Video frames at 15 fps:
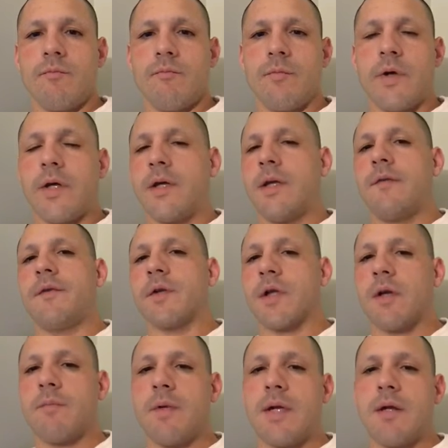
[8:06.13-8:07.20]
but if you're
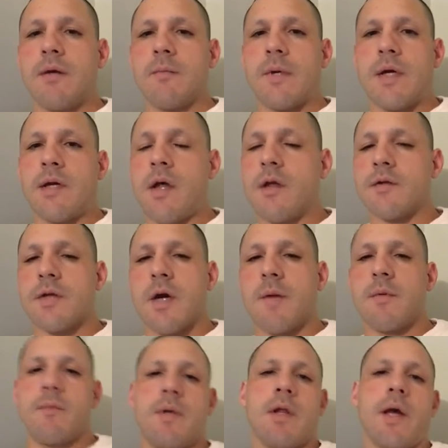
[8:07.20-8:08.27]
gonna meet them at another
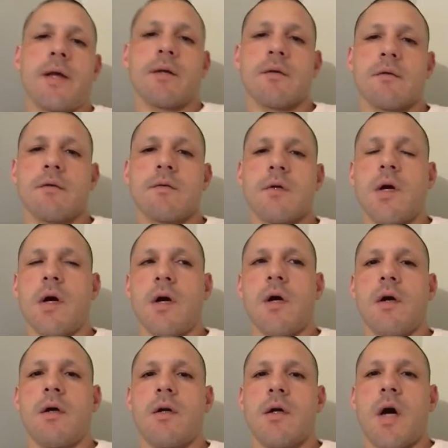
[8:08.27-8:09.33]
time, it'd be like,
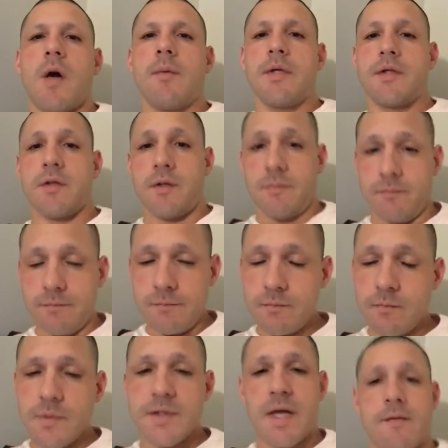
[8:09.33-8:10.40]
I'll meet you at
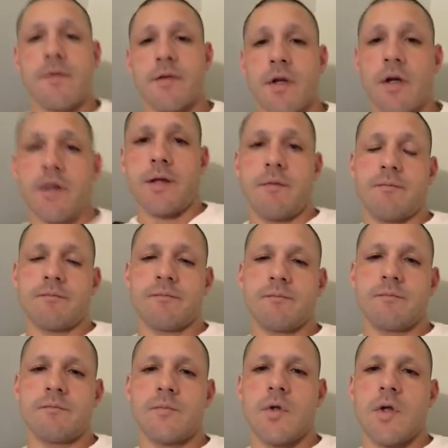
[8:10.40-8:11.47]
7:30,
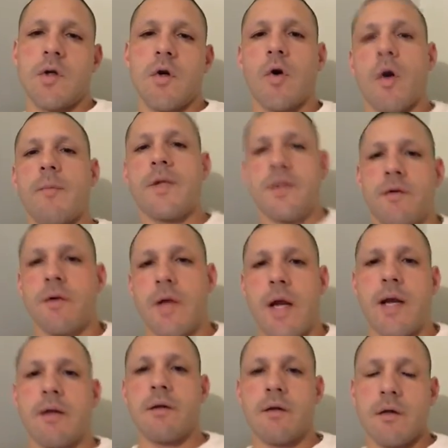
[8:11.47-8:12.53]
or I'll meet you at
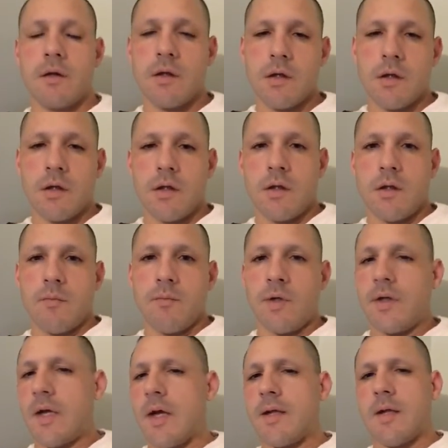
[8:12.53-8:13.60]
8.
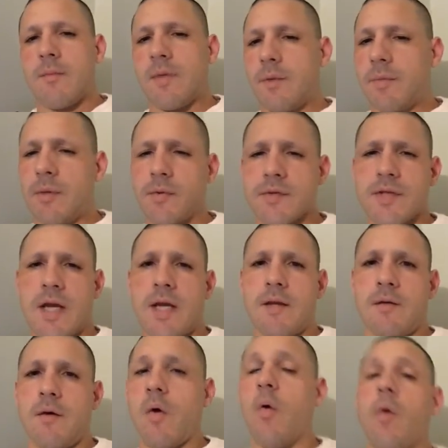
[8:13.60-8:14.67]
But not that many people
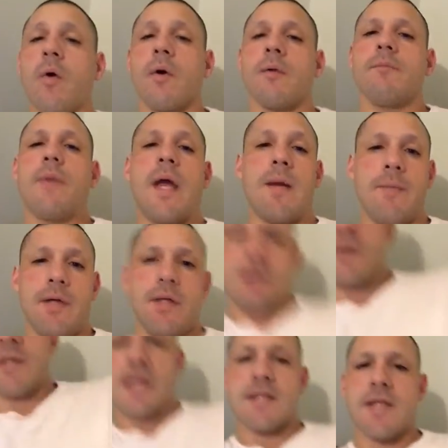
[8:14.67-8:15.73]
say, or maybe
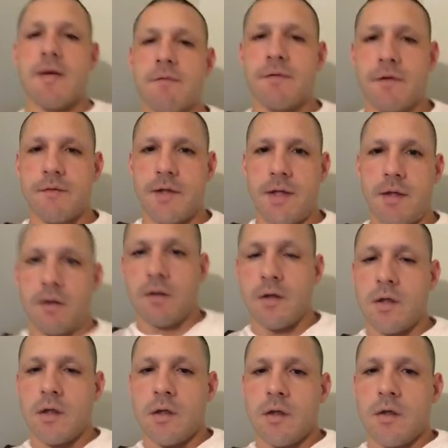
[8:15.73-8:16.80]
you say 7:15,
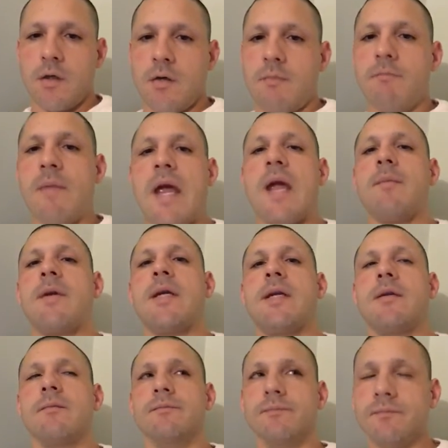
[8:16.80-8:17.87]

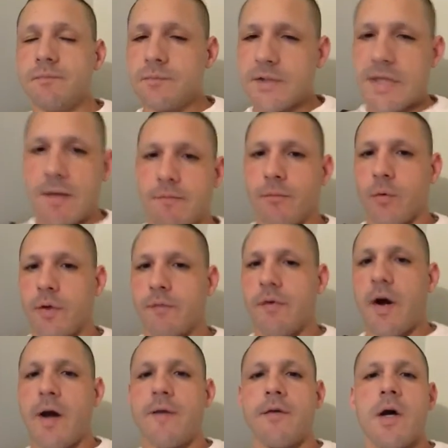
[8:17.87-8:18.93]
maybe
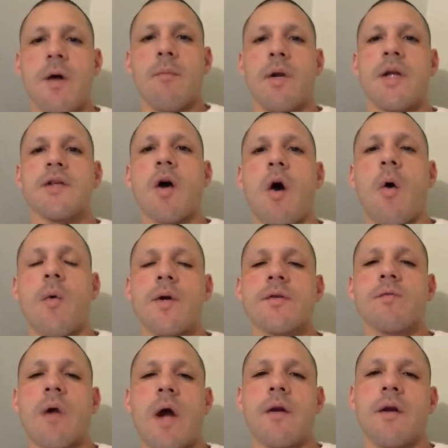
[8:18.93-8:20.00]
7:45. But it's
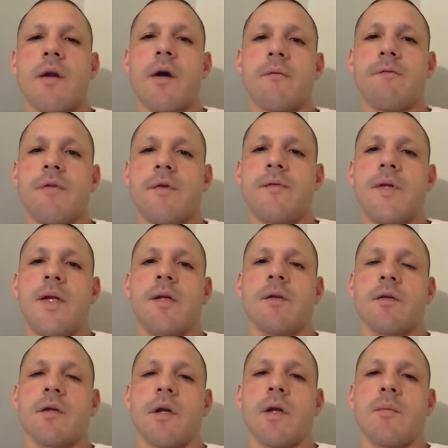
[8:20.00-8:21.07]
always rounded up 15
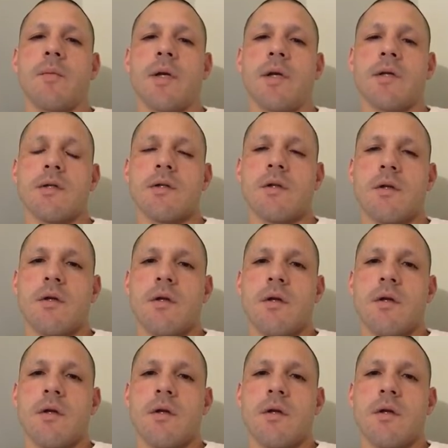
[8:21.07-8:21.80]
or 30 minutes.